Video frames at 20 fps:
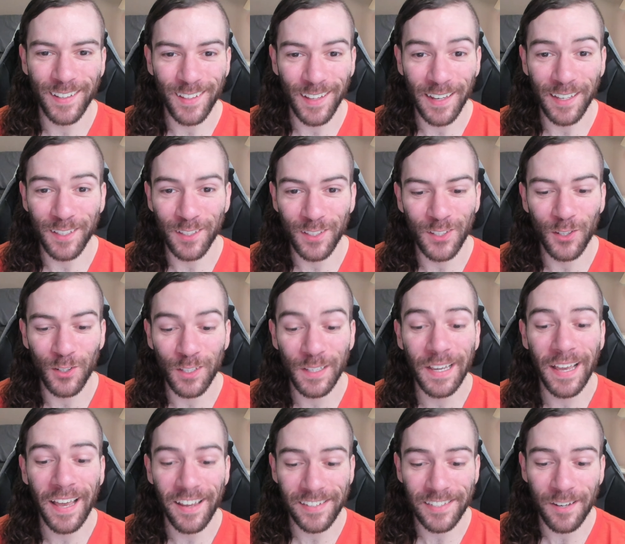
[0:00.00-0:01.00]
Like,
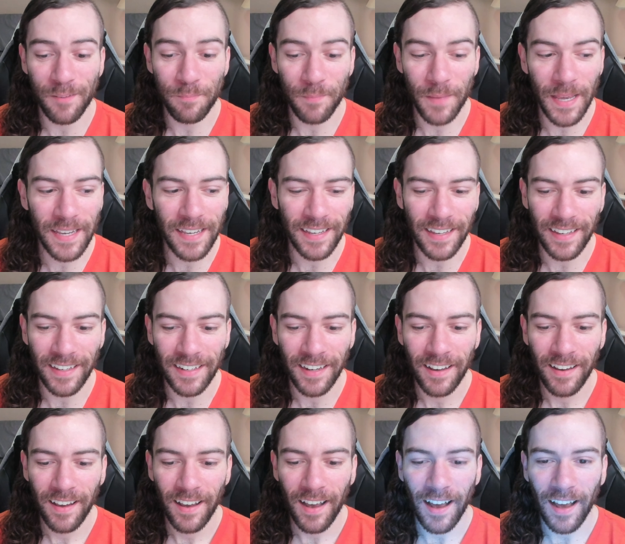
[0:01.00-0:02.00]
literally, as I'm making it,
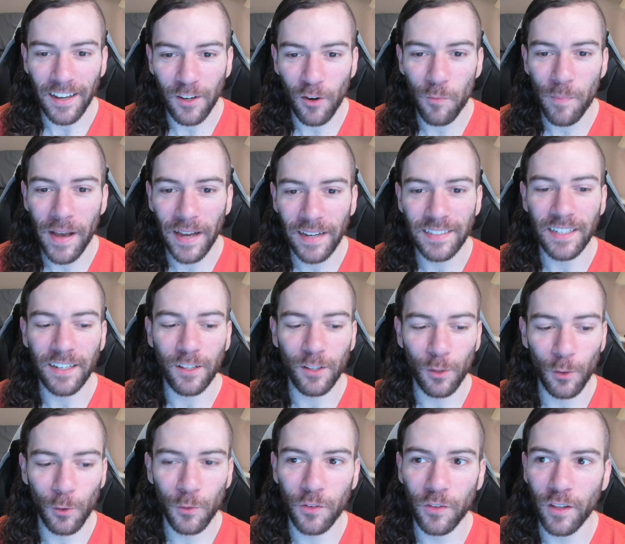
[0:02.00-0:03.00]
I go back to
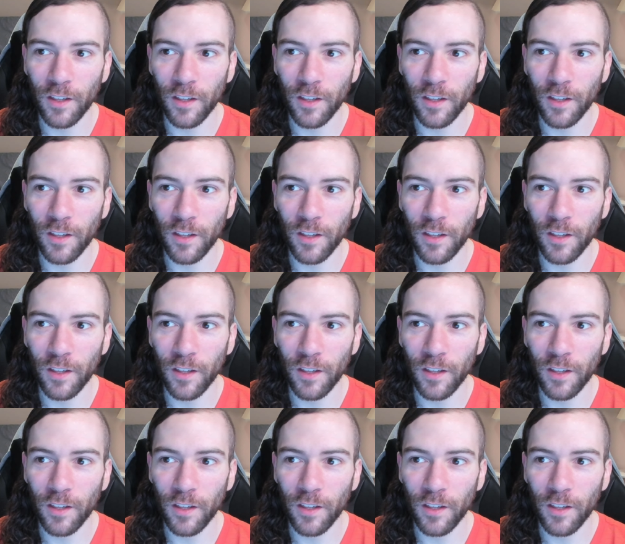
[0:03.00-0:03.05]
close